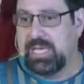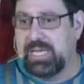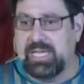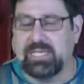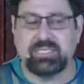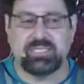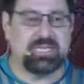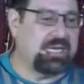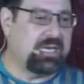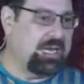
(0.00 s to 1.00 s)
He has
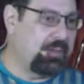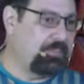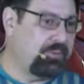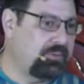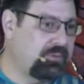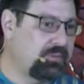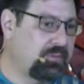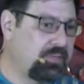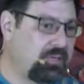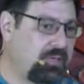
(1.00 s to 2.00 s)
set it up
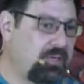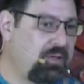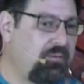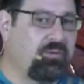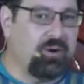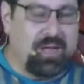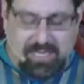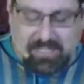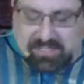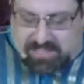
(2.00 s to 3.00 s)
for
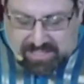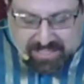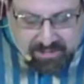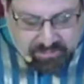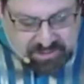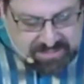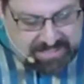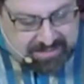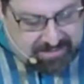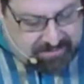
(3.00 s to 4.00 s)
us to understand.